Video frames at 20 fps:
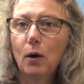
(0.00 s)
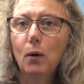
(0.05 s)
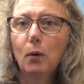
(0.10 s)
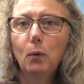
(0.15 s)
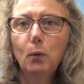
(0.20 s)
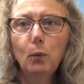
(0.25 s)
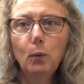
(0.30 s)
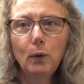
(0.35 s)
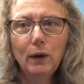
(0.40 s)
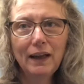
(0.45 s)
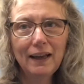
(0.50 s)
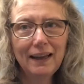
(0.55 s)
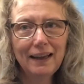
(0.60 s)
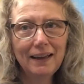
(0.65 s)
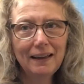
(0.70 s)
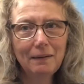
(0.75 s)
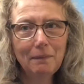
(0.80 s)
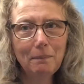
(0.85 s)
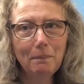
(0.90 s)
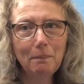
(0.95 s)

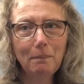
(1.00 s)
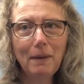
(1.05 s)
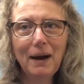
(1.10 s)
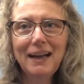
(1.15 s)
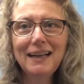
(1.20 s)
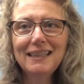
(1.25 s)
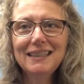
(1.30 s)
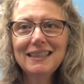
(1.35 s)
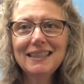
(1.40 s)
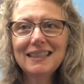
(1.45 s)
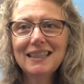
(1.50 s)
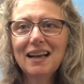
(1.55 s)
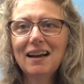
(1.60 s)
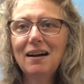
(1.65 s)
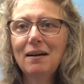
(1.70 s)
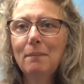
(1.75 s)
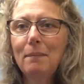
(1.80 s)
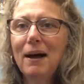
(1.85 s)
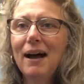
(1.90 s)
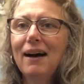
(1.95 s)
When mice
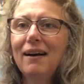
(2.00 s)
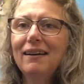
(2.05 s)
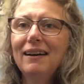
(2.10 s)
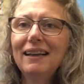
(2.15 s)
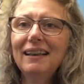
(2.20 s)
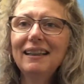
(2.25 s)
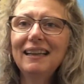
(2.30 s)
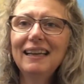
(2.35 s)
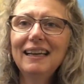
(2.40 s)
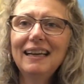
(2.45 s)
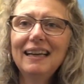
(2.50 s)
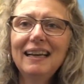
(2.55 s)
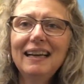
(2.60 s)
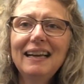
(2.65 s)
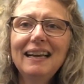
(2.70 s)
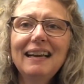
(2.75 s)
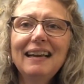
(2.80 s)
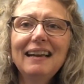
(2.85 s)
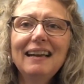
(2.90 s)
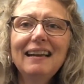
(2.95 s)
come out in the
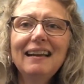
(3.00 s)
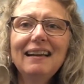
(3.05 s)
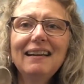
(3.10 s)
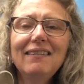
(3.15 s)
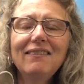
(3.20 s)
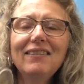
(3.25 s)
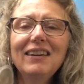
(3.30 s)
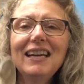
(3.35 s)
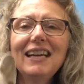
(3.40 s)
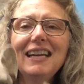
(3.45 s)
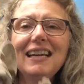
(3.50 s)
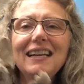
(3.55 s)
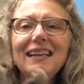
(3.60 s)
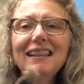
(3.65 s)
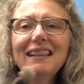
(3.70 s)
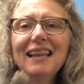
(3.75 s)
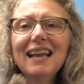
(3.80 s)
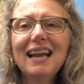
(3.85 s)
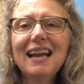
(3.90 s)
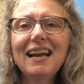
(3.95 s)

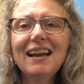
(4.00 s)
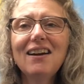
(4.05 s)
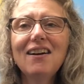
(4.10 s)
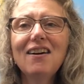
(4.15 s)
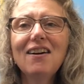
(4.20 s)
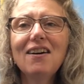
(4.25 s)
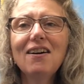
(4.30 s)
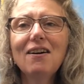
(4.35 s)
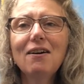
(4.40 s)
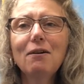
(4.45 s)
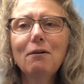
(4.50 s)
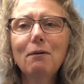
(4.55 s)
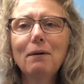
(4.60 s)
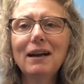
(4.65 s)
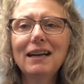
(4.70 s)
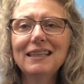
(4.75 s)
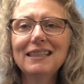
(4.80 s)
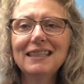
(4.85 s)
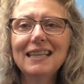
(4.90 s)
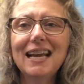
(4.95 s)
evening, they
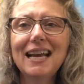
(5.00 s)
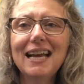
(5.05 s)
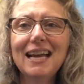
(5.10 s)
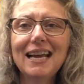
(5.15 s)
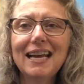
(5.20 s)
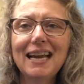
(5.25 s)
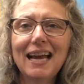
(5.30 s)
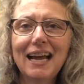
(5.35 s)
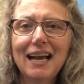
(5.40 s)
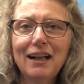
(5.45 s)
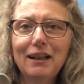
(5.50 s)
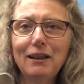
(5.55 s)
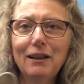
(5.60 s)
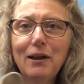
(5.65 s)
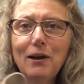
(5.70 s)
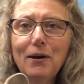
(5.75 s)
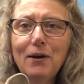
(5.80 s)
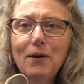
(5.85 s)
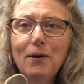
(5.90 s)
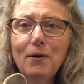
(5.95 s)
always say
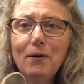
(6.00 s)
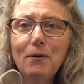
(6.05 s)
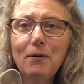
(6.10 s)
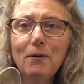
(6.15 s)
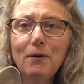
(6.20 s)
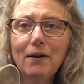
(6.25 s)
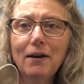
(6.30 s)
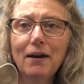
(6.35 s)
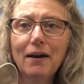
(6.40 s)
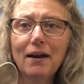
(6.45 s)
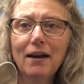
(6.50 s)
hello.